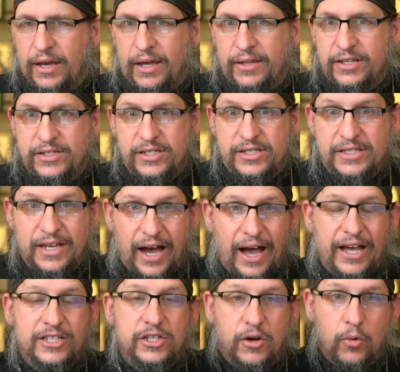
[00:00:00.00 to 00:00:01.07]
And this is
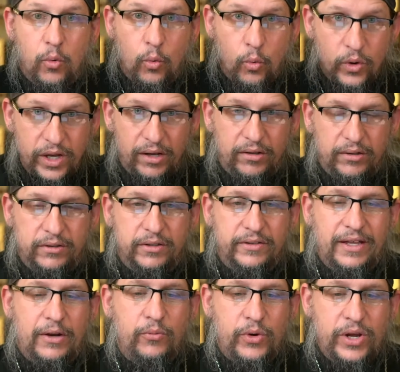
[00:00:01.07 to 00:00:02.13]
God's will
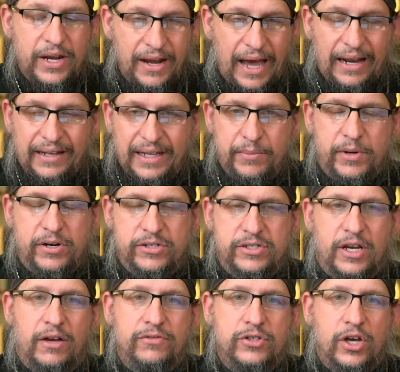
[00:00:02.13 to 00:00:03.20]
that we not limit
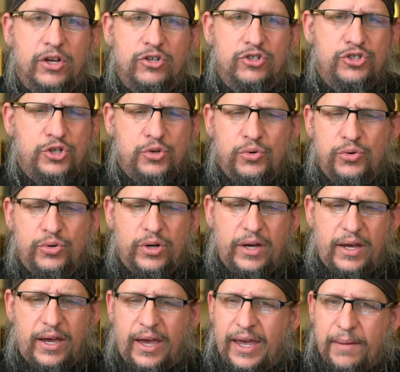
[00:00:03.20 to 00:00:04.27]
ourselves to
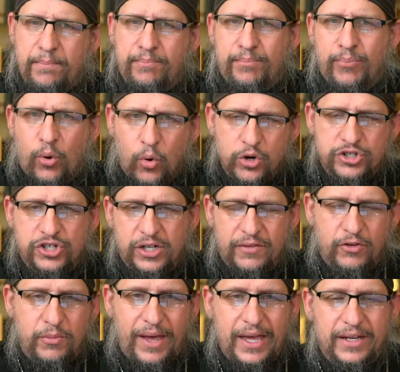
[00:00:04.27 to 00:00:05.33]
a portion
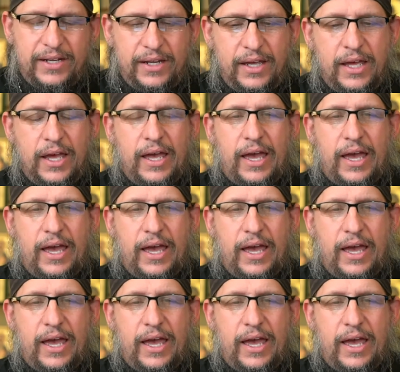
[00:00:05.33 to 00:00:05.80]
of humanity,